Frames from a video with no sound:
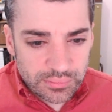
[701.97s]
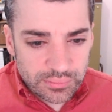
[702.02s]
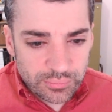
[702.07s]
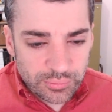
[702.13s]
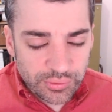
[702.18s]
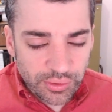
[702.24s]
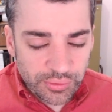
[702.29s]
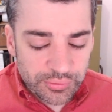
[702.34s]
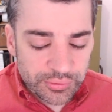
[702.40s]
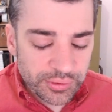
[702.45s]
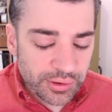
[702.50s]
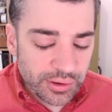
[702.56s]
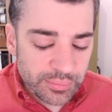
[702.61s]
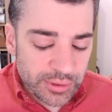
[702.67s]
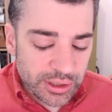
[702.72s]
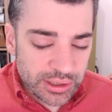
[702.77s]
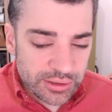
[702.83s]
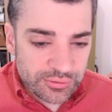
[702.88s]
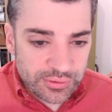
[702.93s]
with other
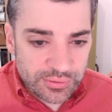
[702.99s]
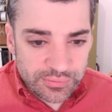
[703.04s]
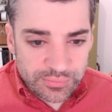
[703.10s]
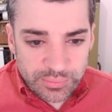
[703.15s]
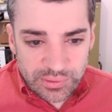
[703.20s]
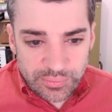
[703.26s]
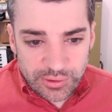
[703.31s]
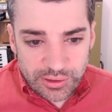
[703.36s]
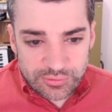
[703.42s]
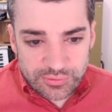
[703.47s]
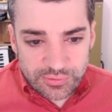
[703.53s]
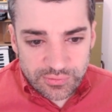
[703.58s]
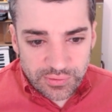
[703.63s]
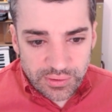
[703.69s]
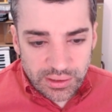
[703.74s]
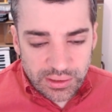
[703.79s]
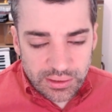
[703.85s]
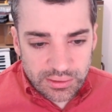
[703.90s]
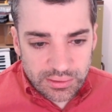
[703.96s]
denominations, maybe I should
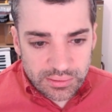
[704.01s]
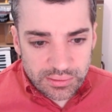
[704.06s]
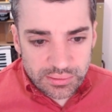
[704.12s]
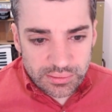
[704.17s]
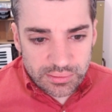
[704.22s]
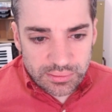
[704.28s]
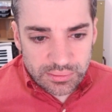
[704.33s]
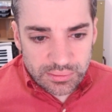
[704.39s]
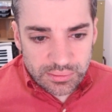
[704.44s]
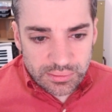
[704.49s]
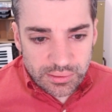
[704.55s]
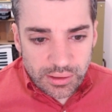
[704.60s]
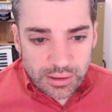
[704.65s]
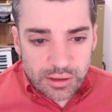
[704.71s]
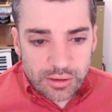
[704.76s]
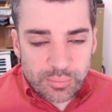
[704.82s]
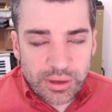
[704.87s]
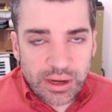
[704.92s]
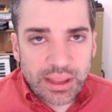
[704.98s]
say.
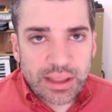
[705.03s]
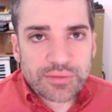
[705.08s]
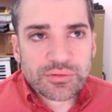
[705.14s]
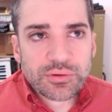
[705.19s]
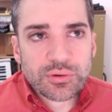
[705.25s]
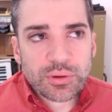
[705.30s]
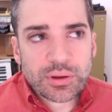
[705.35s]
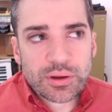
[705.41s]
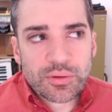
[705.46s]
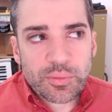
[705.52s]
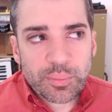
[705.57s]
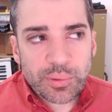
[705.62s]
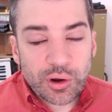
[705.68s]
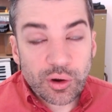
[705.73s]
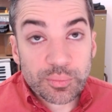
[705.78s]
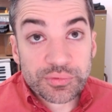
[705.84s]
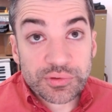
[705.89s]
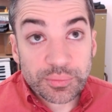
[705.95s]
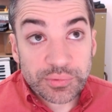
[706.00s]
But I guess you do hear the
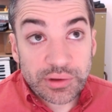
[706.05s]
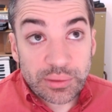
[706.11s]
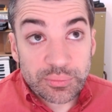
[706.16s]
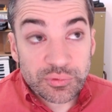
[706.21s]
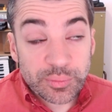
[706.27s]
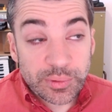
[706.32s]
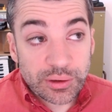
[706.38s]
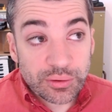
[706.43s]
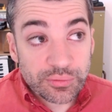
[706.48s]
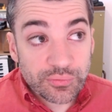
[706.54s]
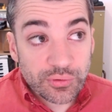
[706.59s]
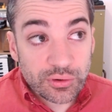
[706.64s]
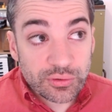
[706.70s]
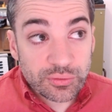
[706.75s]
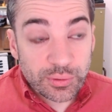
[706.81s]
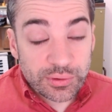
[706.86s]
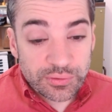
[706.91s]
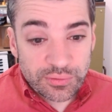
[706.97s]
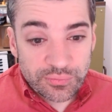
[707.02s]
Pope sometimes being referred
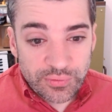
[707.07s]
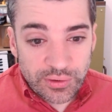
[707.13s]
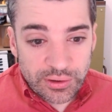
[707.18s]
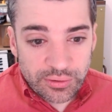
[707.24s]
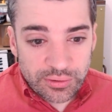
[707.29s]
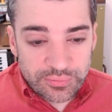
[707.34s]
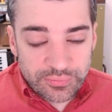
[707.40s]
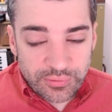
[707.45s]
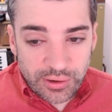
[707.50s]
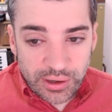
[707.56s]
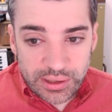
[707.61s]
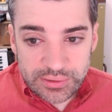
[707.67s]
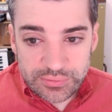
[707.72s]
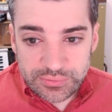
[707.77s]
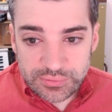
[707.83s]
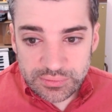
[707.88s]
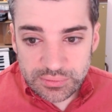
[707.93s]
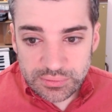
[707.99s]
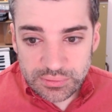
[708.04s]
to as the Vicar of
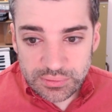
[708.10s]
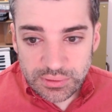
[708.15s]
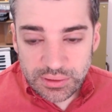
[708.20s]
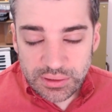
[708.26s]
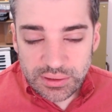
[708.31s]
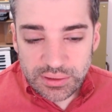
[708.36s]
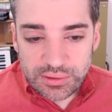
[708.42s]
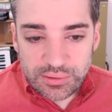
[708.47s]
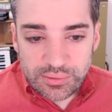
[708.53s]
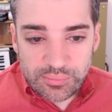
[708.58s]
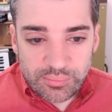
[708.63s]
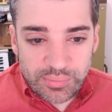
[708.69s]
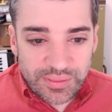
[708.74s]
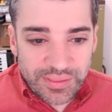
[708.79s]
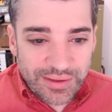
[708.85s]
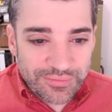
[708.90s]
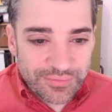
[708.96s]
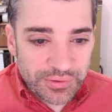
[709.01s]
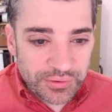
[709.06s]
Christ.
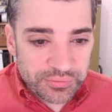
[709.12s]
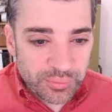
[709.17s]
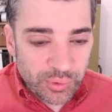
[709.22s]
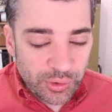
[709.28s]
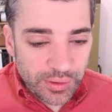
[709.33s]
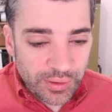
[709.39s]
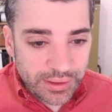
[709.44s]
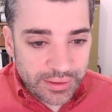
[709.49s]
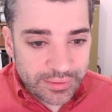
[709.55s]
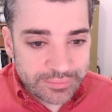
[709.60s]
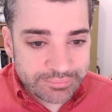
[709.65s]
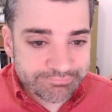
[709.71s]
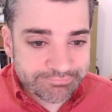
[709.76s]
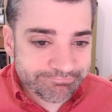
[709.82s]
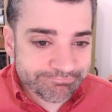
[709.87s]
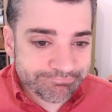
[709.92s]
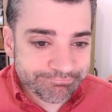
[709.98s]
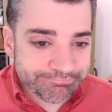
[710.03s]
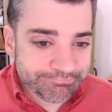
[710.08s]
But that feels more like a
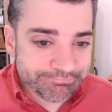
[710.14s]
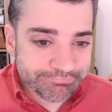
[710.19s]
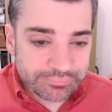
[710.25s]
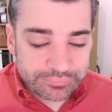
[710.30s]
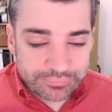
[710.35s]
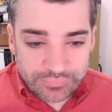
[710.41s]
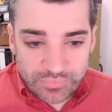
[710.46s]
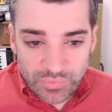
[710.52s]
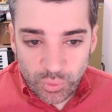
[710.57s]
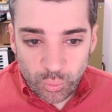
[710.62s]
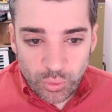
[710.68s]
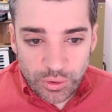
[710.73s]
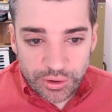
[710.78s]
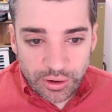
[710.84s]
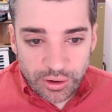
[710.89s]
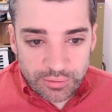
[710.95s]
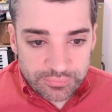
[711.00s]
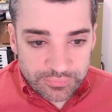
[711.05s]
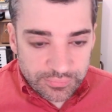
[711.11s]

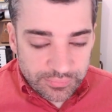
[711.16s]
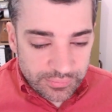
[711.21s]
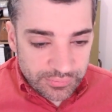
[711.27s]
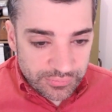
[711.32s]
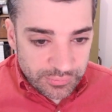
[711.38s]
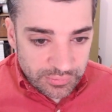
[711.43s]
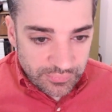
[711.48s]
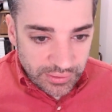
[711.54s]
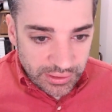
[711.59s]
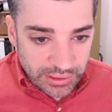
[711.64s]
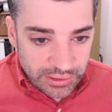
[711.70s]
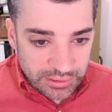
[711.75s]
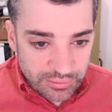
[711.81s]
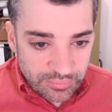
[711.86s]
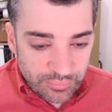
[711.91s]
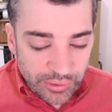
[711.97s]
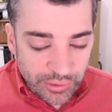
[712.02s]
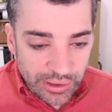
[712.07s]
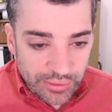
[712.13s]
one-off sort of
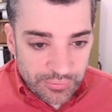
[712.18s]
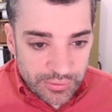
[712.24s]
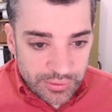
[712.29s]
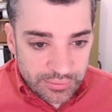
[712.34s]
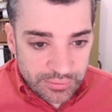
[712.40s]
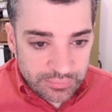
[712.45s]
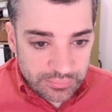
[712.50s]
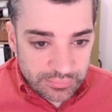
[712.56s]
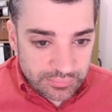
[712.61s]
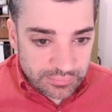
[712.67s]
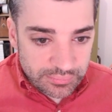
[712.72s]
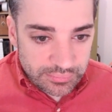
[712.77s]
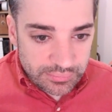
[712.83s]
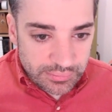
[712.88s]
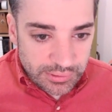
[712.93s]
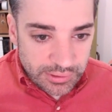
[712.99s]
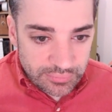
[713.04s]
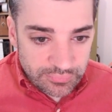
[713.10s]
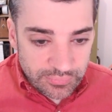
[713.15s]
idiom rather than
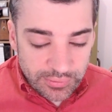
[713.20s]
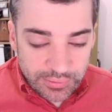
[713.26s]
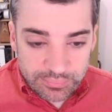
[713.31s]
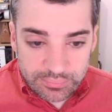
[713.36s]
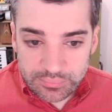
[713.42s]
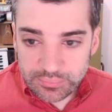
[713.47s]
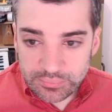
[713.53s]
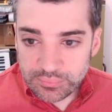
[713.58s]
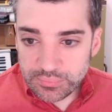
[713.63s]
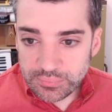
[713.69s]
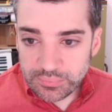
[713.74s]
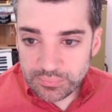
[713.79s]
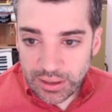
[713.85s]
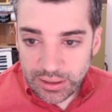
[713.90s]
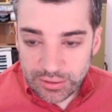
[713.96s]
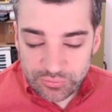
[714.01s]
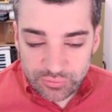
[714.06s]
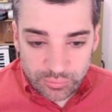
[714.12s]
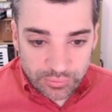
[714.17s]
kind of
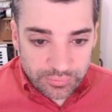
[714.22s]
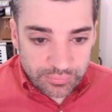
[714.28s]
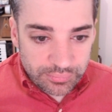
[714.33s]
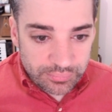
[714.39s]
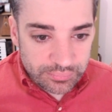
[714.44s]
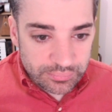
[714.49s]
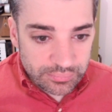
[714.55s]
actual